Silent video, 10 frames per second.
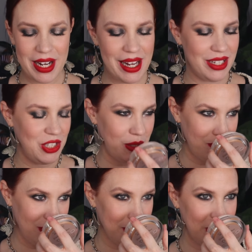I had to
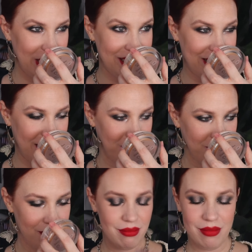double check that.
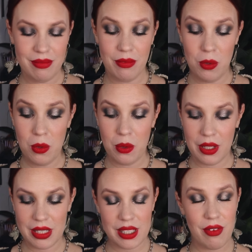Ooh,
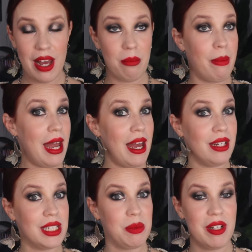because I've had a
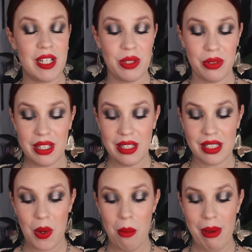bad experience with
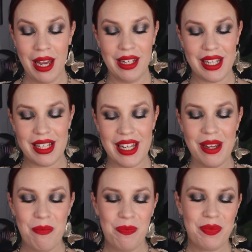things going bad
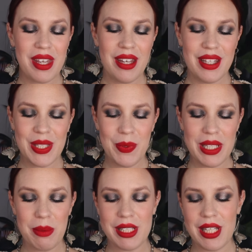lately. This one
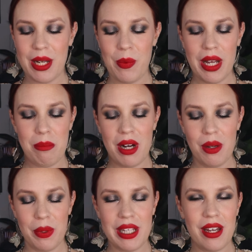is my second one. I bought
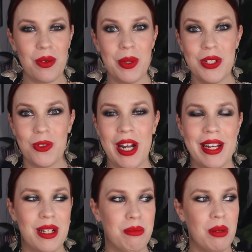it when the other one
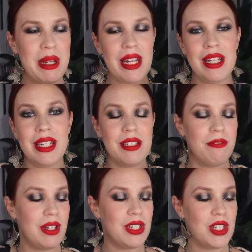dried up on me. I didn't get to
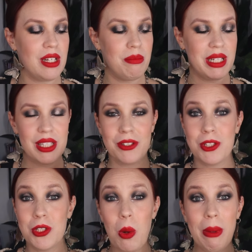finish it because
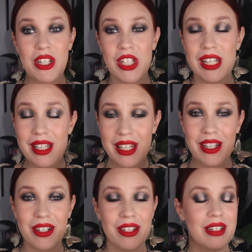there's so much in
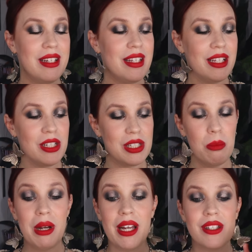here. There's
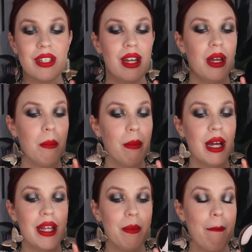so much.
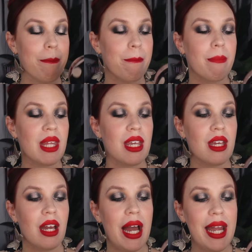But
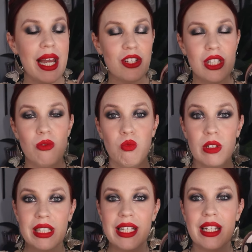I actually
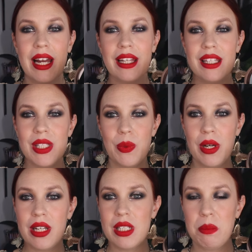really like this
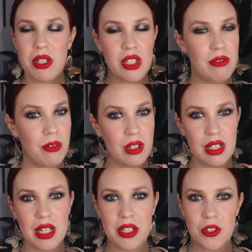one, especially for a
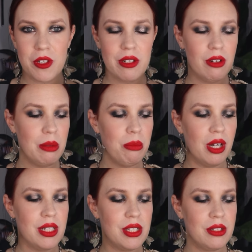luxury cream
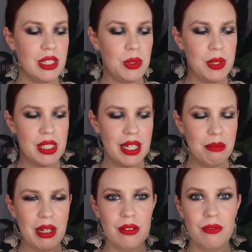bronzer. This was
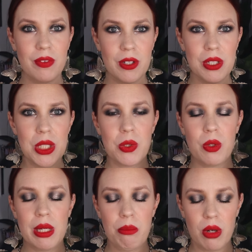like my first
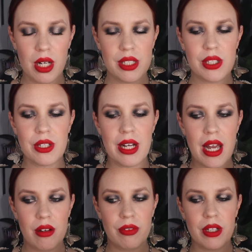cream bronzer
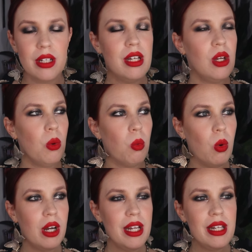ever.
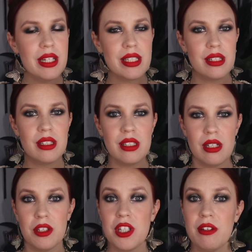One, it's
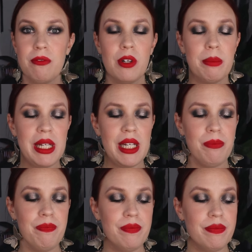nostalgia for
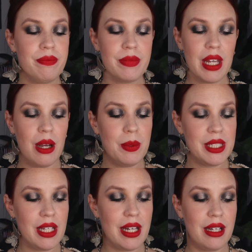me. I
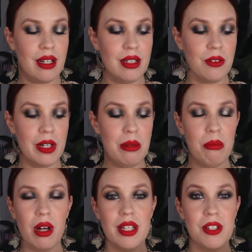was like, a
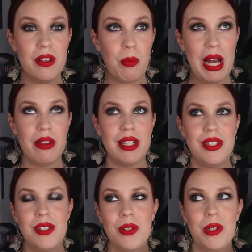cream bronzer? Wow,
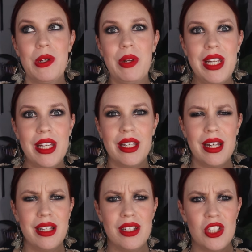that's so unique.
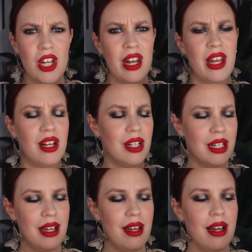And it's Chanel.
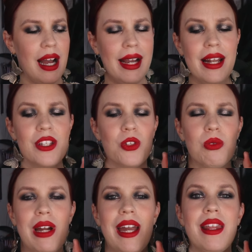I gotta
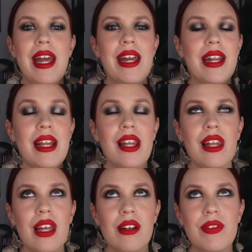try that and I
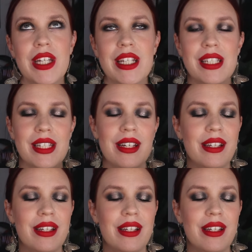loved it.